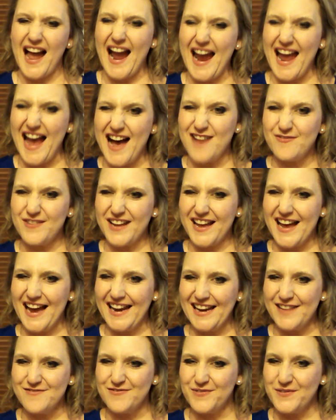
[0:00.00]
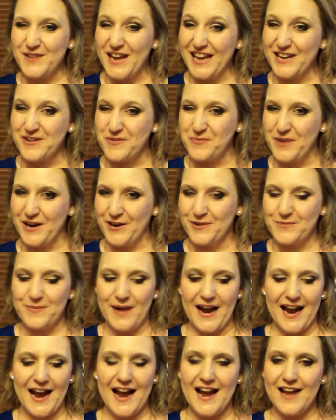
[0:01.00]
I have it kind of in a weird
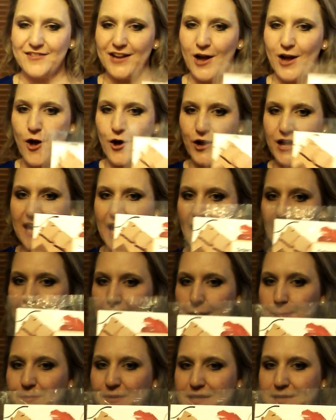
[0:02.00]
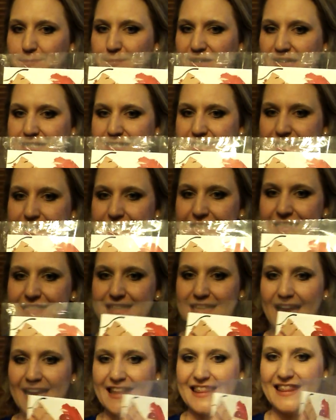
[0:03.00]
way. I have it all cut up into
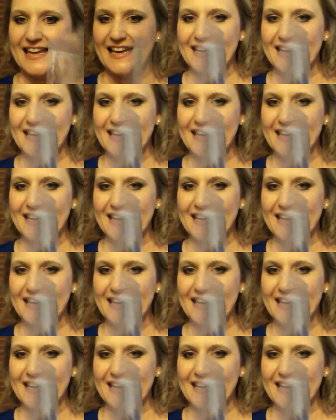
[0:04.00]
pieces like